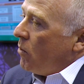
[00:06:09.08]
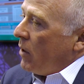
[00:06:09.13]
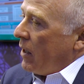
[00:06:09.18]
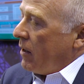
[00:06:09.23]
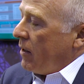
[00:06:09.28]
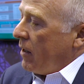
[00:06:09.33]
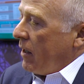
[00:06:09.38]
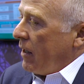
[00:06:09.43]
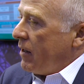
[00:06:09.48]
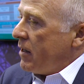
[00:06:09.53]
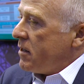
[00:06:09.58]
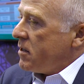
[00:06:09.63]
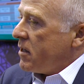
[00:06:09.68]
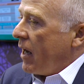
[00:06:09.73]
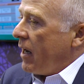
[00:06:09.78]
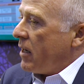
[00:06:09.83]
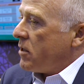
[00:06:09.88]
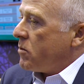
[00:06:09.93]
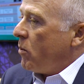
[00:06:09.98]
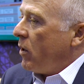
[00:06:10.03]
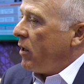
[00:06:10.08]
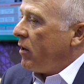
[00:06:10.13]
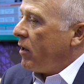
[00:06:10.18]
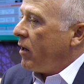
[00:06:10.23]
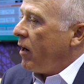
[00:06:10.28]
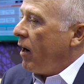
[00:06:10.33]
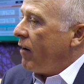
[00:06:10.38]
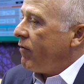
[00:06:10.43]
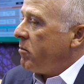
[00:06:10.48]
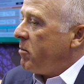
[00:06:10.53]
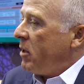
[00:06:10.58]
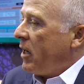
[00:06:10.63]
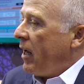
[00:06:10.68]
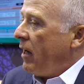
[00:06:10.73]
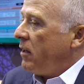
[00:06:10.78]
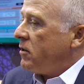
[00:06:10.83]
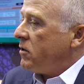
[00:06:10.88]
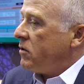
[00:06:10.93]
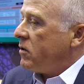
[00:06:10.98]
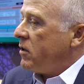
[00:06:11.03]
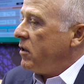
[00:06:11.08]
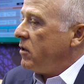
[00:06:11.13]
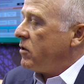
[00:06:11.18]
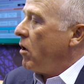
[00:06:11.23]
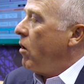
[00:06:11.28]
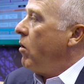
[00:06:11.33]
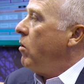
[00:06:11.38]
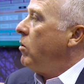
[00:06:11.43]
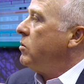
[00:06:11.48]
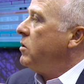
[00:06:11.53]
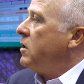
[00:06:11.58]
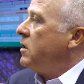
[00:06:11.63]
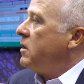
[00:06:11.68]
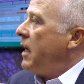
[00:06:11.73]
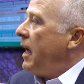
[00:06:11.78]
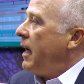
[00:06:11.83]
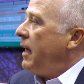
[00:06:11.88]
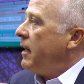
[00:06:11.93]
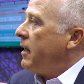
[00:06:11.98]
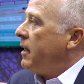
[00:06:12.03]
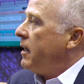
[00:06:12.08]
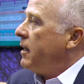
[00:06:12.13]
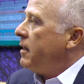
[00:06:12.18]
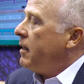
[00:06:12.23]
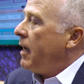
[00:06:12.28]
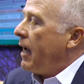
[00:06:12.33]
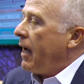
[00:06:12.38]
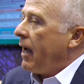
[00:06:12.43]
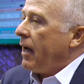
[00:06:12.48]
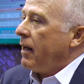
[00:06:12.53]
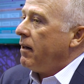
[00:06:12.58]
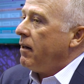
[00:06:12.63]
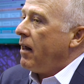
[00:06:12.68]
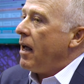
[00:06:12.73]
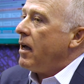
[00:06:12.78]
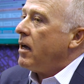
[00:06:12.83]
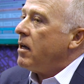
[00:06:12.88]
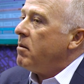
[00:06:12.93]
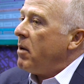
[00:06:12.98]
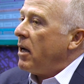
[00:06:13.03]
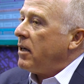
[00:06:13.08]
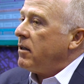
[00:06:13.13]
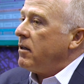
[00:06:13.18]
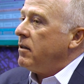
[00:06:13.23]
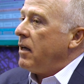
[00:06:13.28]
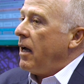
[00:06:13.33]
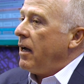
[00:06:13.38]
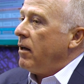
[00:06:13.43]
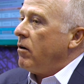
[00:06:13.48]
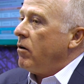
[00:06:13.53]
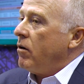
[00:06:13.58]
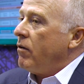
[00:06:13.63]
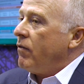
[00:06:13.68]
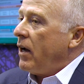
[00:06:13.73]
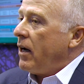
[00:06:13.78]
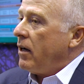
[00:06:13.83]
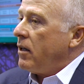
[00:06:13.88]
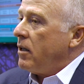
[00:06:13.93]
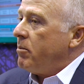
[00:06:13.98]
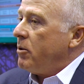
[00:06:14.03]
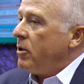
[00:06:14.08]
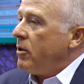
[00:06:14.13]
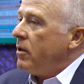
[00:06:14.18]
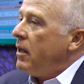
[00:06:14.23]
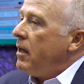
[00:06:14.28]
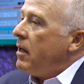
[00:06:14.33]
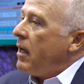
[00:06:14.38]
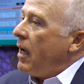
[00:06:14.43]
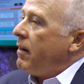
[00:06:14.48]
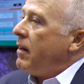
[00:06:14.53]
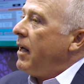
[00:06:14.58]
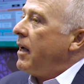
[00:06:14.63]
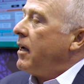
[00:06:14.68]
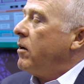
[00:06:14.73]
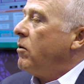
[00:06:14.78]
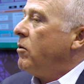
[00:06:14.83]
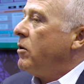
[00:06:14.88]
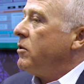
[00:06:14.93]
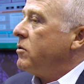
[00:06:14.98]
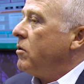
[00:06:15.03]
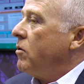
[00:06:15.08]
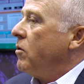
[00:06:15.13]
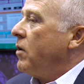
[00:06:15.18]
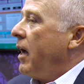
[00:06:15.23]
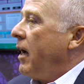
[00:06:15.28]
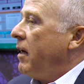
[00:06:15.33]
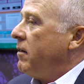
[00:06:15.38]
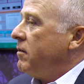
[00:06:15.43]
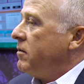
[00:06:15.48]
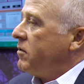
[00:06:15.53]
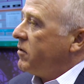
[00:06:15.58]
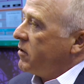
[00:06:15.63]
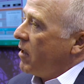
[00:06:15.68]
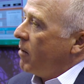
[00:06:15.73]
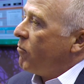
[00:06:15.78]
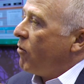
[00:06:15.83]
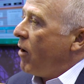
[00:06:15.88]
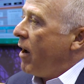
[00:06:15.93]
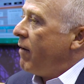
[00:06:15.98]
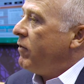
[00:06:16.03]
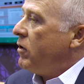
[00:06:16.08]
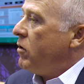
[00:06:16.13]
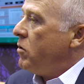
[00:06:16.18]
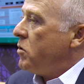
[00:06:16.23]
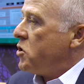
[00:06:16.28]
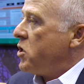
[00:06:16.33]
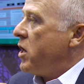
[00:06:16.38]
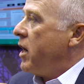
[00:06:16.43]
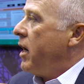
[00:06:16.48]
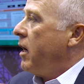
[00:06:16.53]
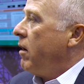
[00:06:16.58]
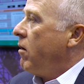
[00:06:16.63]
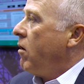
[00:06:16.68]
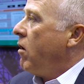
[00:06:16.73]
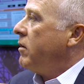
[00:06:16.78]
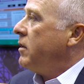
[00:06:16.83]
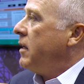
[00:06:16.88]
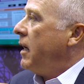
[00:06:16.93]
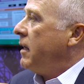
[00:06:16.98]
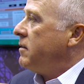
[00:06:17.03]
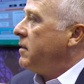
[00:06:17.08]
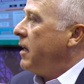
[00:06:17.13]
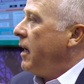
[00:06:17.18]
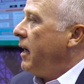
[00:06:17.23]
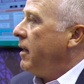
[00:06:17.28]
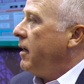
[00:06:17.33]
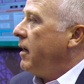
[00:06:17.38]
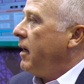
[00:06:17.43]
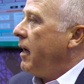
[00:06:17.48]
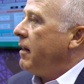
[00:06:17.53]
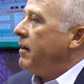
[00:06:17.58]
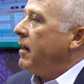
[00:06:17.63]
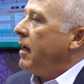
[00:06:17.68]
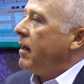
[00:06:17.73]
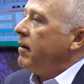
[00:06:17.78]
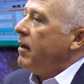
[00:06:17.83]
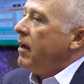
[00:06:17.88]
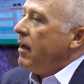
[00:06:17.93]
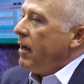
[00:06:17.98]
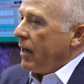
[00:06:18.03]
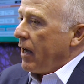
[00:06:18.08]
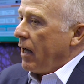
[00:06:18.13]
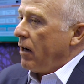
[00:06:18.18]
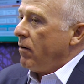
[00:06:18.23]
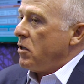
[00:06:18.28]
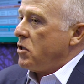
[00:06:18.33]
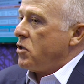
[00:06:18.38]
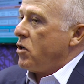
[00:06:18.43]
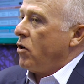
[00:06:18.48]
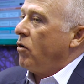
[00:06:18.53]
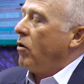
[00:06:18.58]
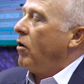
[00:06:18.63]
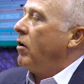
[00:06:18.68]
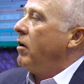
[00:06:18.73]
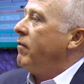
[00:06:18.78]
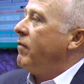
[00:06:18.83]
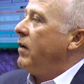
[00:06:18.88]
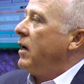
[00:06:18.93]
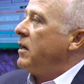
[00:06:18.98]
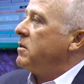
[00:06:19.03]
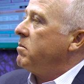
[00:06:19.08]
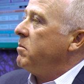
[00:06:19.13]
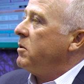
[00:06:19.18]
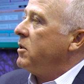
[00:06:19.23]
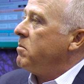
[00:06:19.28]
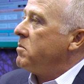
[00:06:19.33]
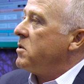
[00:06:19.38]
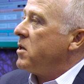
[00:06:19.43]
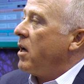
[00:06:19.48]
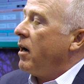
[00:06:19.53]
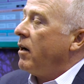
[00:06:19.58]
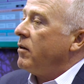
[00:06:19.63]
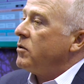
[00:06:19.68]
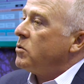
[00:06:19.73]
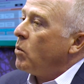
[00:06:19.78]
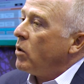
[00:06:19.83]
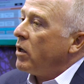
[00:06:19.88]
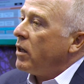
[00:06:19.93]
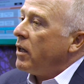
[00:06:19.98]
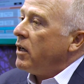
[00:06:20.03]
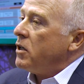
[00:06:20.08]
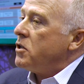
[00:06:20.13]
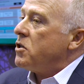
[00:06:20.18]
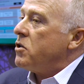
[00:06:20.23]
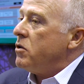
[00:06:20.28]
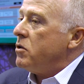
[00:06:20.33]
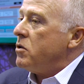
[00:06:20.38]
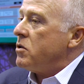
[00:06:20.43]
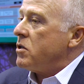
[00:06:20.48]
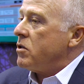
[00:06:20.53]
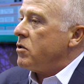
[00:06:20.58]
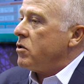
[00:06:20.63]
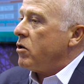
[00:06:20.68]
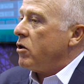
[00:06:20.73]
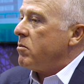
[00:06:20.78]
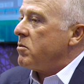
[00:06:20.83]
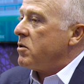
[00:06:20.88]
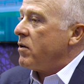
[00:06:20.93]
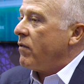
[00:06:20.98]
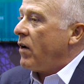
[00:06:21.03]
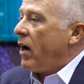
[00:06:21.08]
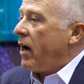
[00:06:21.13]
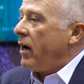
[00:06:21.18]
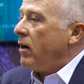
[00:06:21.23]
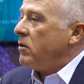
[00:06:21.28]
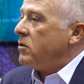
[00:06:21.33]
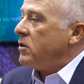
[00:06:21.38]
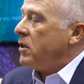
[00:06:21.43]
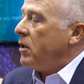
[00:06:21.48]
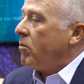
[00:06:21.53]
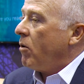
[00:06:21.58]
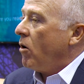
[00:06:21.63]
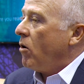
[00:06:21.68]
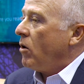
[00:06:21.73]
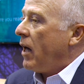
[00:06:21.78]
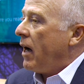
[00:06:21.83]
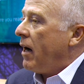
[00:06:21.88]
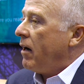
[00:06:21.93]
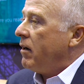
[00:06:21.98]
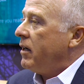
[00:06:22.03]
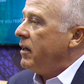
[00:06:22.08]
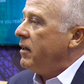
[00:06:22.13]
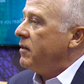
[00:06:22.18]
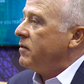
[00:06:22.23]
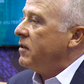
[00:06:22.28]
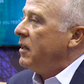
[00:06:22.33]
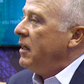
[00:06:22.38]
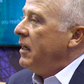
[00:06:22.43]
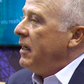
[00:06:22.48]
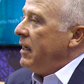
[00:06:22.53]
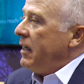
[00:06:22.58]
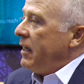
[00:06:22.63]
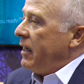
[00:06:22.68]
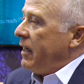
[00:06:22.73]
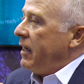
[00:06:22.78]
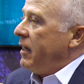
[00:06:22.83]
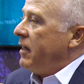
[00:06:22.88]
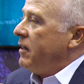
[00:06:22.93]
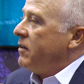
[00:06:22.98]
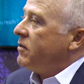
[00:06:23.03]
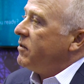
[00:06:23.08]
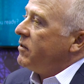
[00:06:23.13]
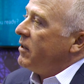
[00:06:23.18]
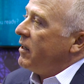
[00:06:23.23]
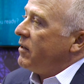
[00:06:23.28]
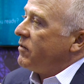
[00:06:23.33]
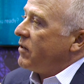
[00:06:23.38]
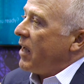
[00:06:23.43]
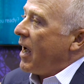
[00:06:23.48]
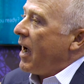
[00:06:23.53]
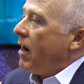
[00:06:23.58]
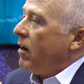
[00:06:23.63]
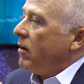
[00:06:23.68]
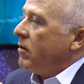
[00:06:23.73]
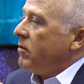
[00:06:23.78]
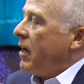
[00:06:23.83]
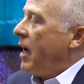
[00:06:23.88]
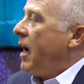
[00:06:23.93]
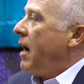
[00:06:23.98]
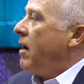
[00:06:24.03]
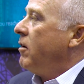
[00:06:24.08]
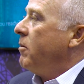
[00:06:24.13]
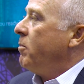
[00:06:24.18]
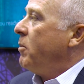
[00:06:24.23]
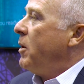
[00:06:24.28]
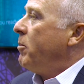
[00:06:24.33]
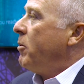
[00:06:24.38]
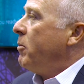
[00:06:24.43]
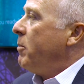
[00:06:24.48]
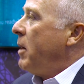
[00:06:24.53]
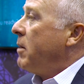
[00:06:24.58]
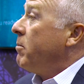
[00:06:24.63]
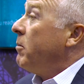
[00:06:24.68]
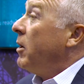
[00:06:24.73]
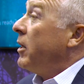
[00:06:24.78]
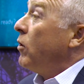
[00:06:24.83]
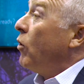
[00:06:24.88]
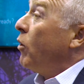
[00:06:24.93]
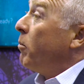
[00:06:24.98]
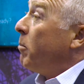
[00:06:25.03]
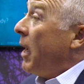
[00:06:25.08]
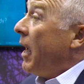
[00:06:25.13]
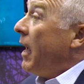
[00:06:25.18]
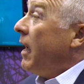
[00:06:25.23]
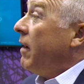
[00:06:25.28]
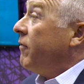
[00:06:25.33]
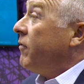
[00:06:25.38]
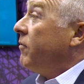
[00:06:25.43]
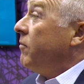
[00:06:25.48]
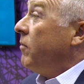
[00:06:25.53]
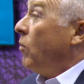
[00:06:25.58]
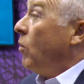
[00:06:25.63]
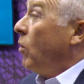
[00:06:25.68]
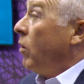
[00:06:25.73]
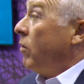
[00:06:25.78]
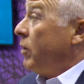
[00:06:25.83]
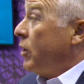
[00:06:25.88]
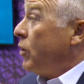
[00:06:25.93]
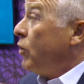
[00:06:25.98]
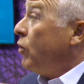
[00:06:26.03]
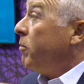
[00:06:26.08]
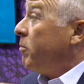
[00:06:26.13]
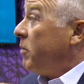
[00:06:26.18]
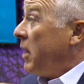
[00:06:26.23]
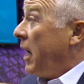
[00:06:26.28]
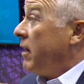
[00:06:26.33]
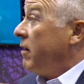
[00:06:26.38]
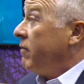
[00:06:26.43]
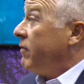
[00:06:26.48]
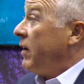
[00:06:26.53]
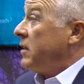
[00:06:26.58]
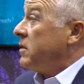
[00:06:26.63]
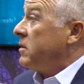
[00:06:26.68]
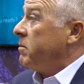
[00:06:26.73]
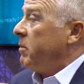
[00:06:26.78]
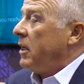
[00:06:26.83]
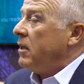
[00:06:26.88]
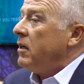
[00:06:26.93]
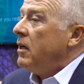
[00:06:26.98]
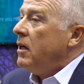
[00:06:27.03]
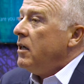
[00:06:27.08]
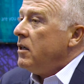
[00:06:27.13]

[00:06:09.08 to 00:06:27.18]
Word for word: In, in this case, where the government agencies own the data and they can make the data available, and they can also get some revenue share on that data and then get a return on investment themselves. One of the issues in terms of IoT rollout is is, is how, how do people make money or pay for, or recoup that investment.